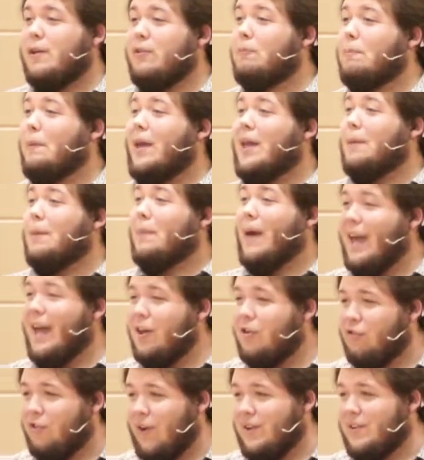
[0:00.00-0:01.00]
being
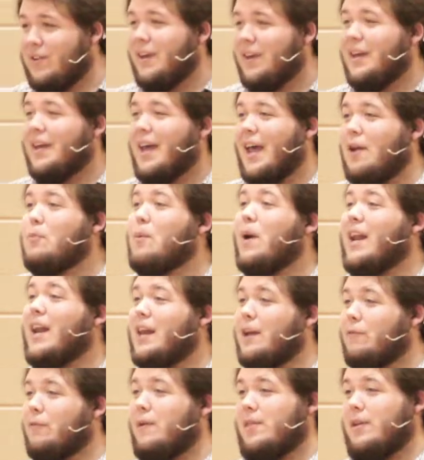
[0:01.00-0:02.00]
patient and
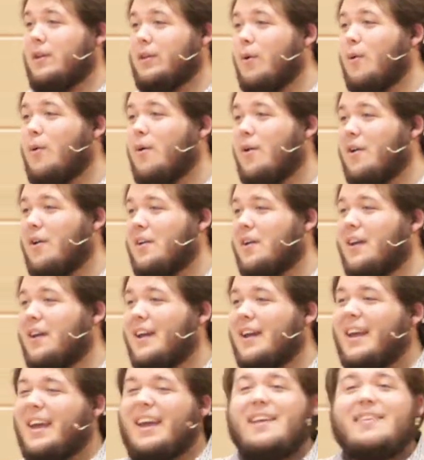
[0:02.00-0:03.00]
waiting for the Lord.
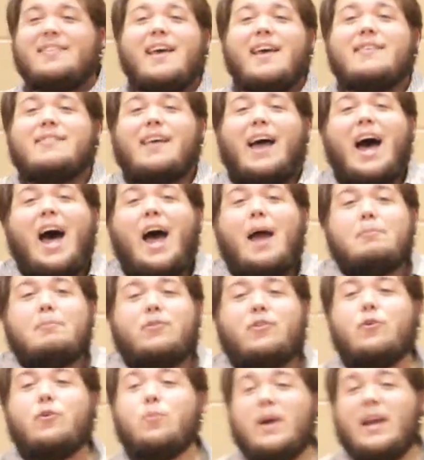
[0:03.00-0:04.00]
He says, "I'm
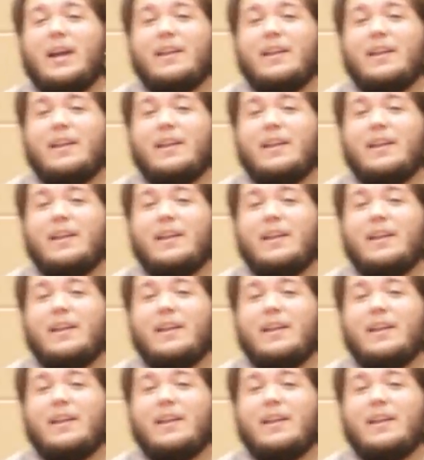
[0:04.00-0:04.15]
too weak